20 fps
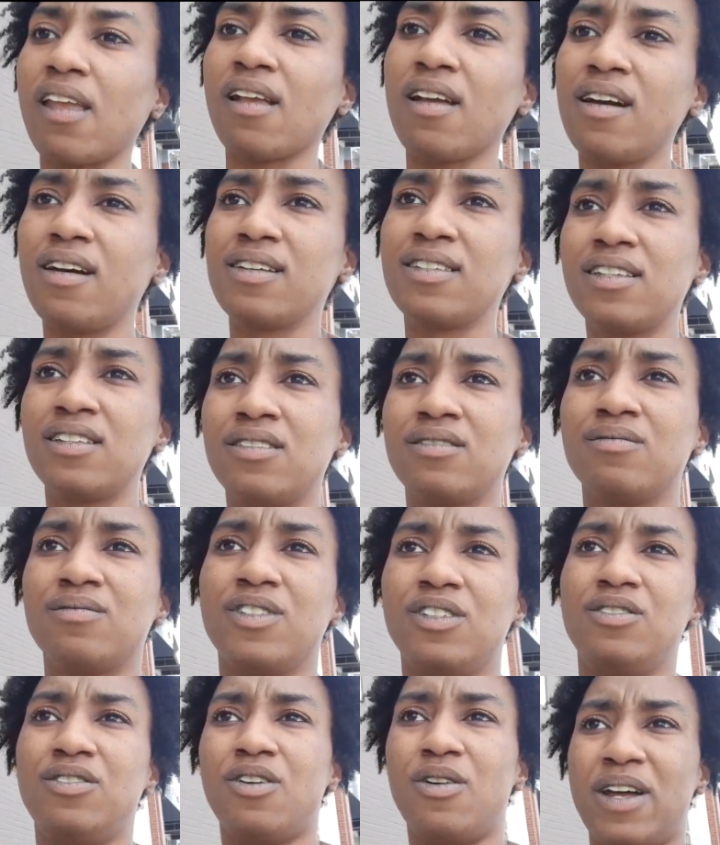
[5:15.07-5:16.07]
Because and
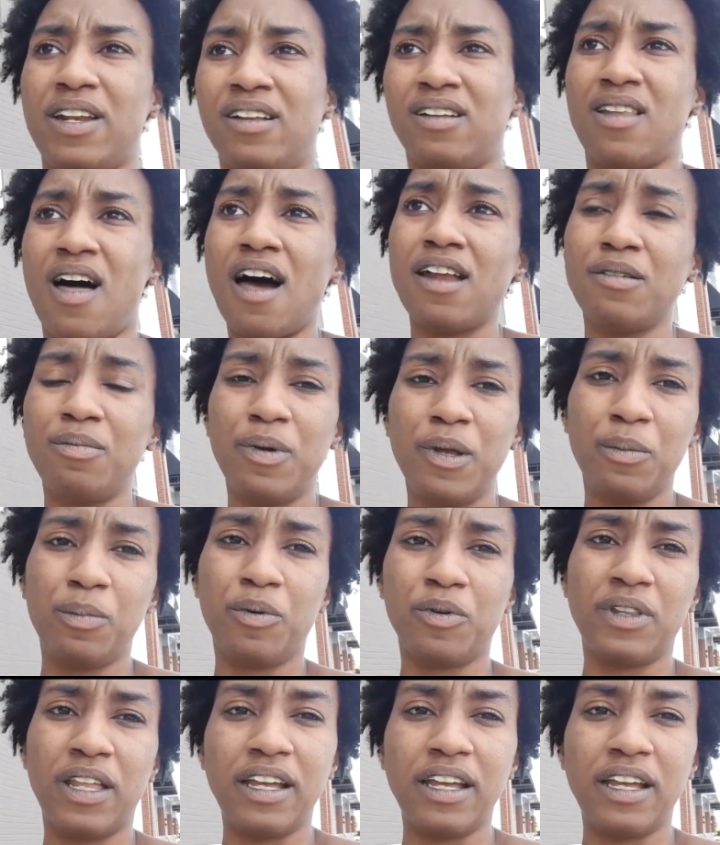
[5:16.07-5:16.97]
a lot of people,